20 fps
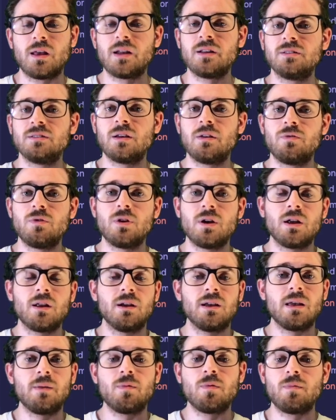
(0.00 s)
of stuff you got to
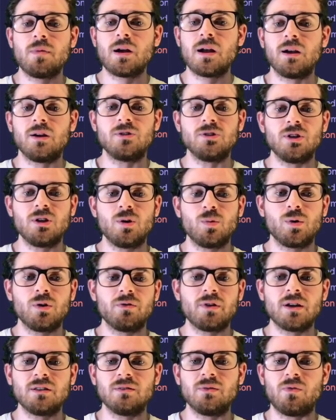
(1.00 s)
keep in mind because you don't want to
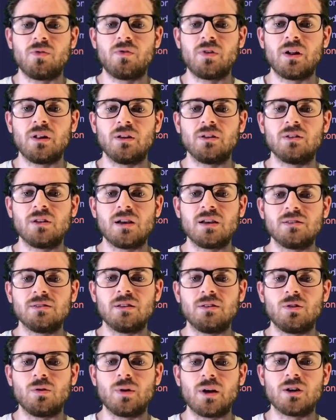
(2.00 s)
write some failing tests
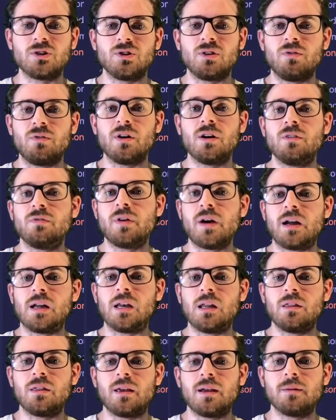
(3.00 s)
that don't actually verify
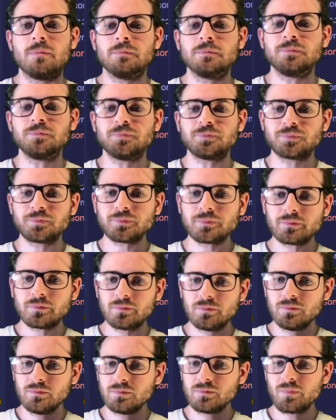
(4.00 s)
anything.
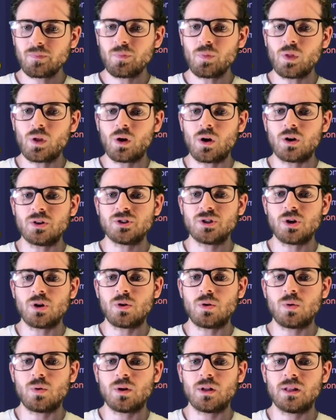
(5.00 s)

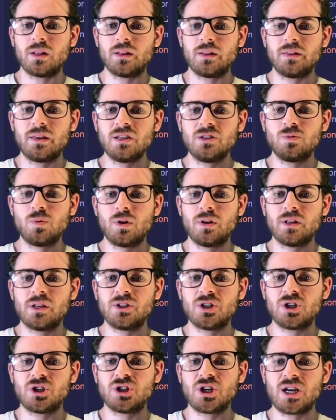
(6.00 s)
So this one, let's
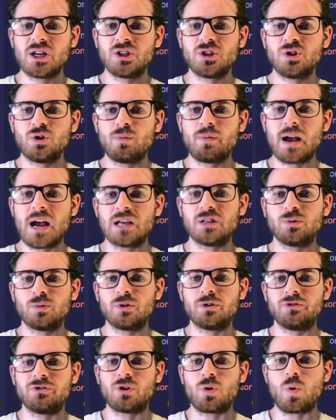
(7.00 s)
just change to password
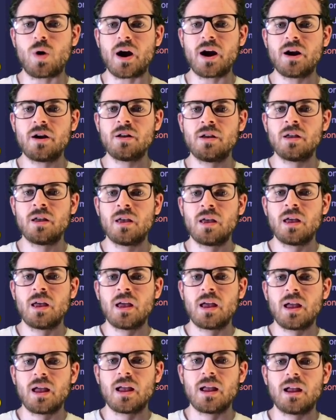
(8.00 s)
is required.
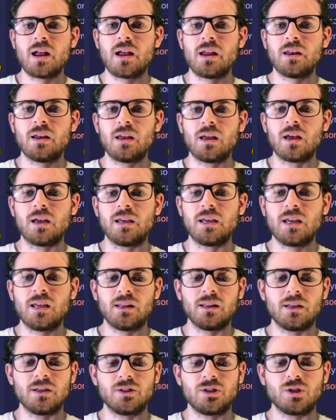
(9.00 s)
And
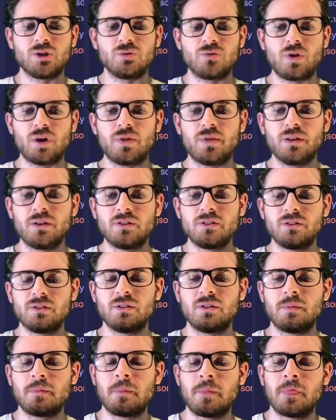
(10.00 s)
again, let's just run this
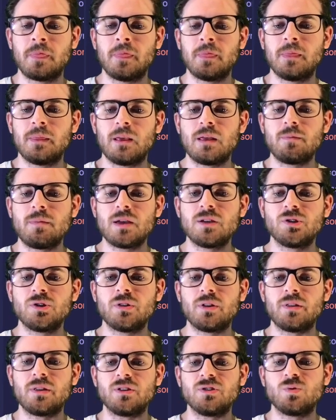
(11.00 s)
and make sure
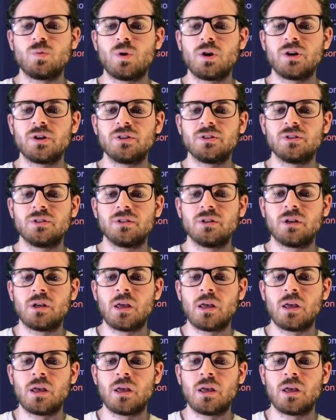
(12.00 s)
that this works.